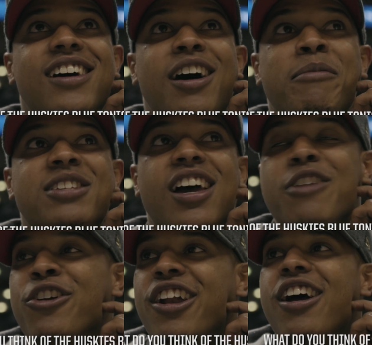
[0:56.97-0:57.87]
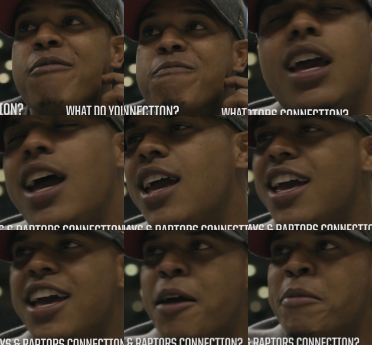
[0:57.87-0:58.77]
I'm excited for tonight.
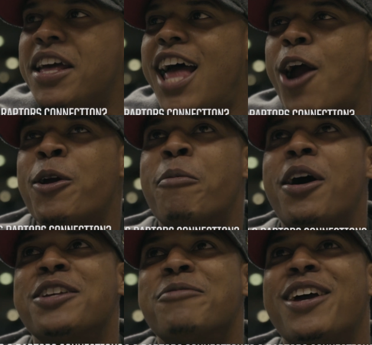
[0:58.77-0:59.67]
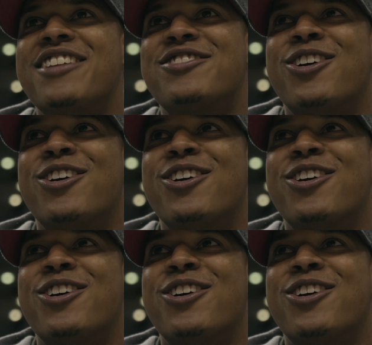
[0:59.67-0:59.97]
Yeah. Me and Lowry are buddies, man.